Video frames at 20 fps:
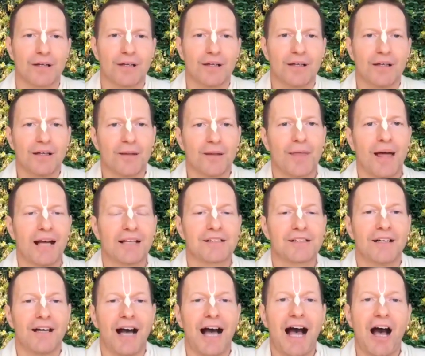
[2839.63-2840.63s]
that
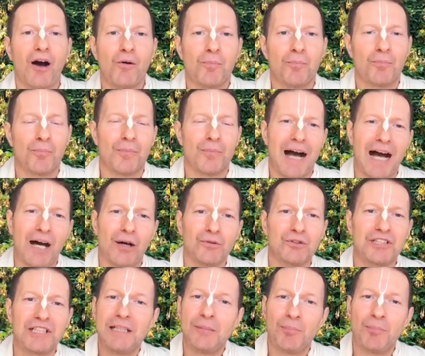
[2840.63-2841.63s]
how
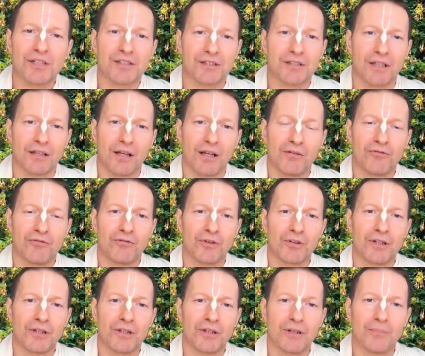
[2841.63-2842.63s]
deep is the love for
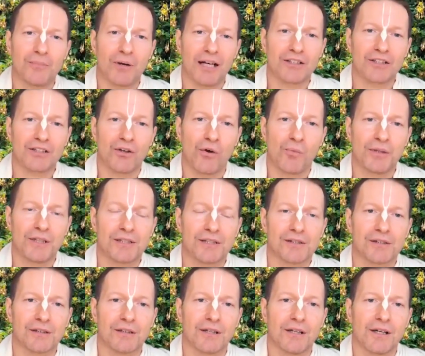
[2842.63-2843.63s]
the Braj Gopis?
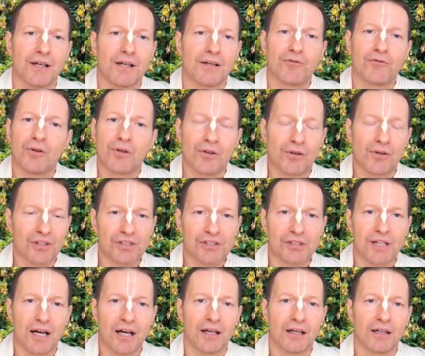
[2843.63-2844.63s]
For
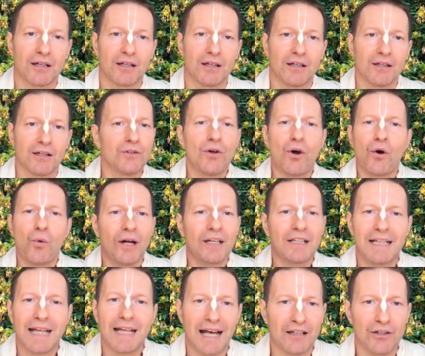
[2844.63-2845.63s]
Krishna, no
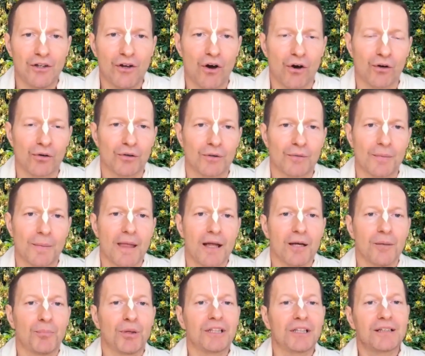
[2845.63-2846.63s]
one can know.
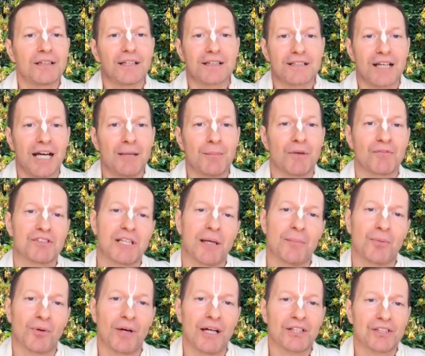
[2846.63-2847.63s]
But at the time of
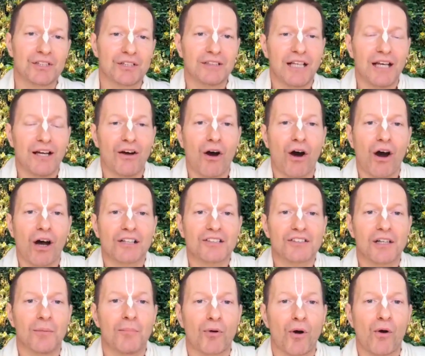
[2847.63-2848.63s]
separation, their hearts
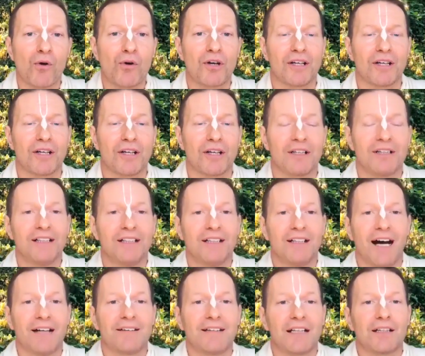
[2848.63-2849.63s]
are broken
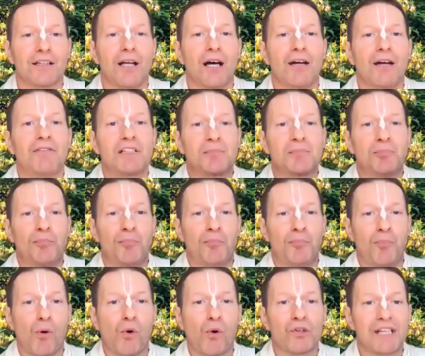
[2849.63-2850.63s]
and that love is
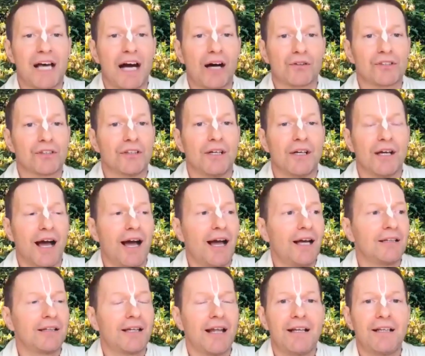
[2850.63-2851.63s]
pours out,
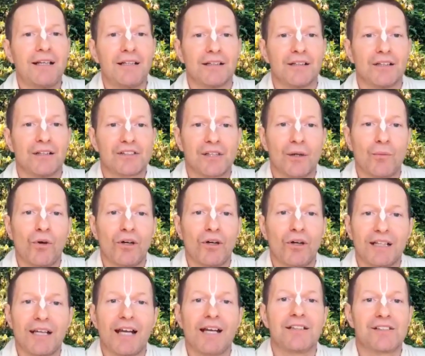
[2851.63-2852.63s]
and then
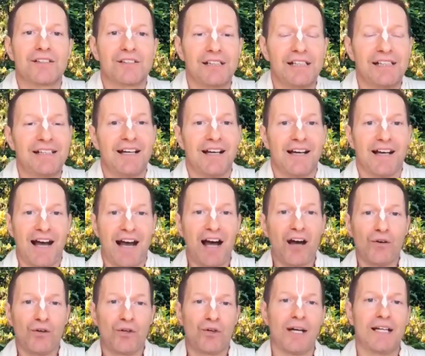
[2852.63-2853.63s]
someone can see
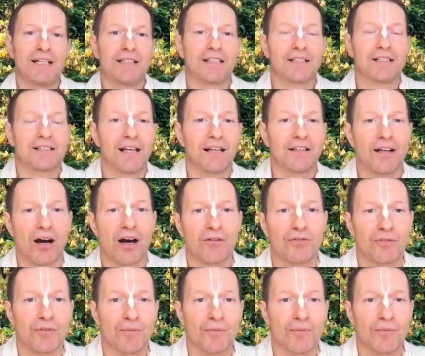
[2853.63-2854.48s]
how great is their love.